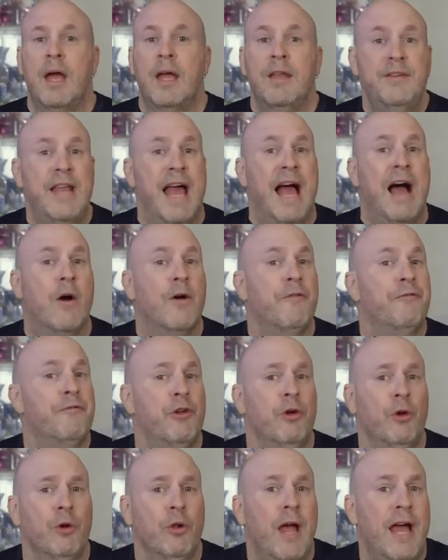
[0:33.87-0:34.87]
Now, if
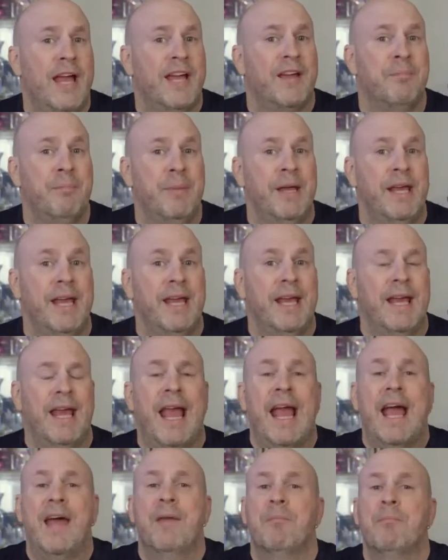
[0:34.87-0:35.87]
you're like me
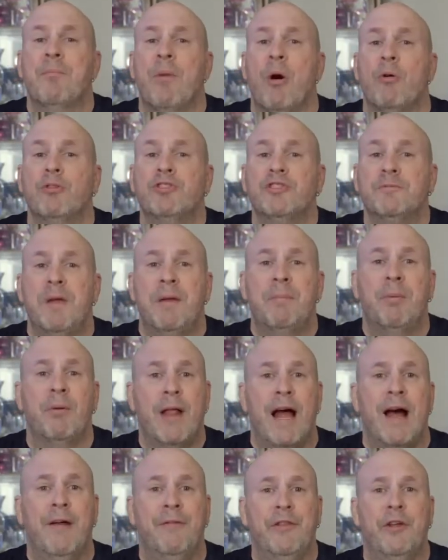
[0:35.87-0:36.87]
and most
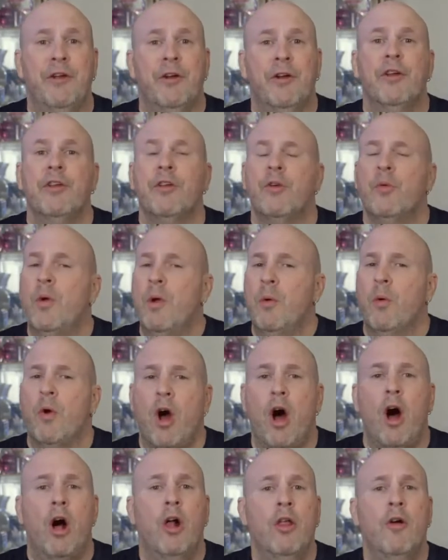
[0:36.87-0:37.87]
people out there, we were
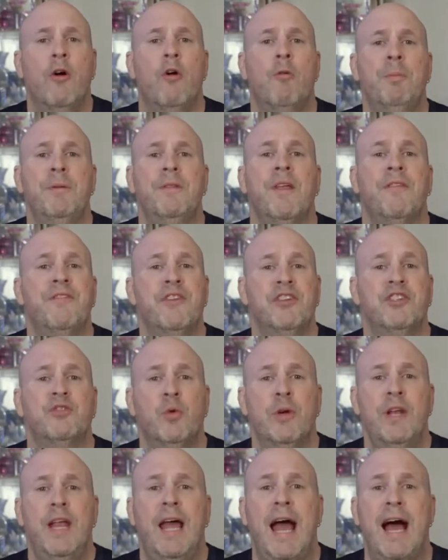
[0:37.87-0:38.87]
all hoping that
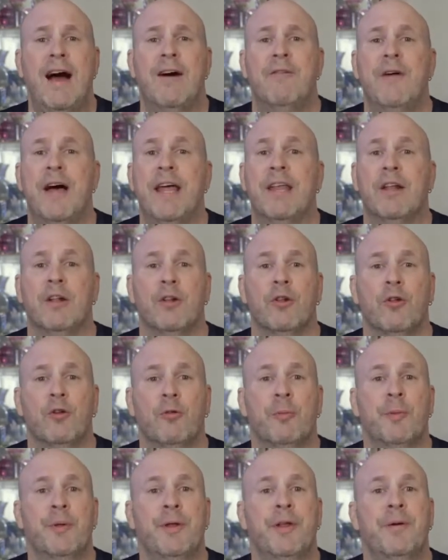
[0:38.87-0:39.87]
this would have an
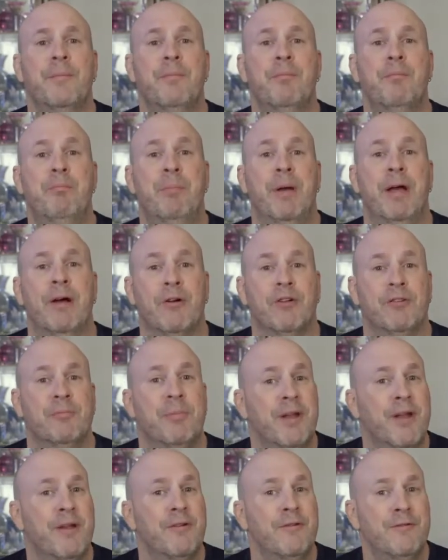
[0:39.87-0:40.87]
aluminum build.
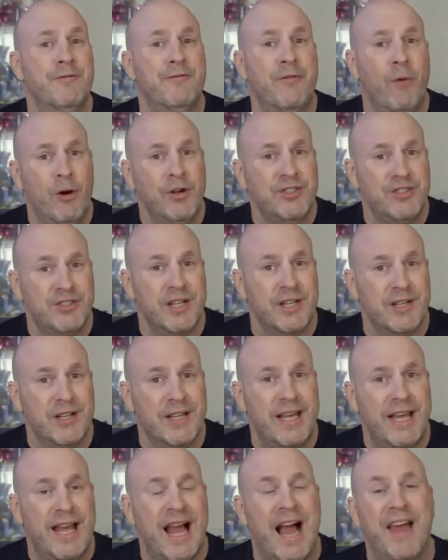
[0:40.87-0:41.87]
But
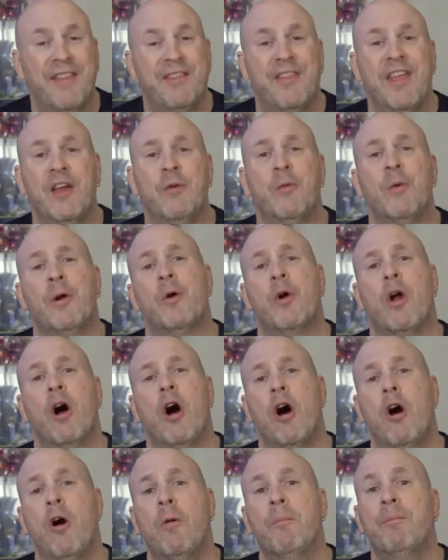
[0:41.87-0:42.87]
unfortunately, I think we were
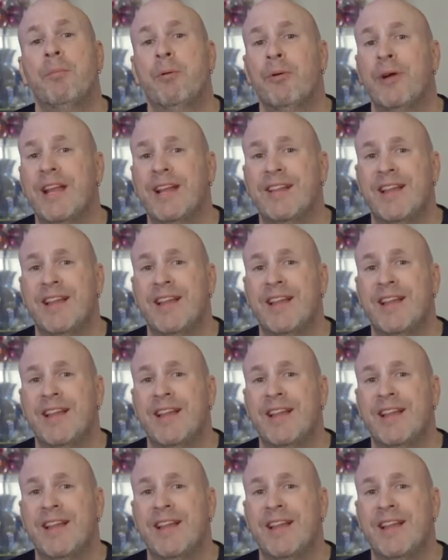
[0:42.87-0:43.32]
all pretty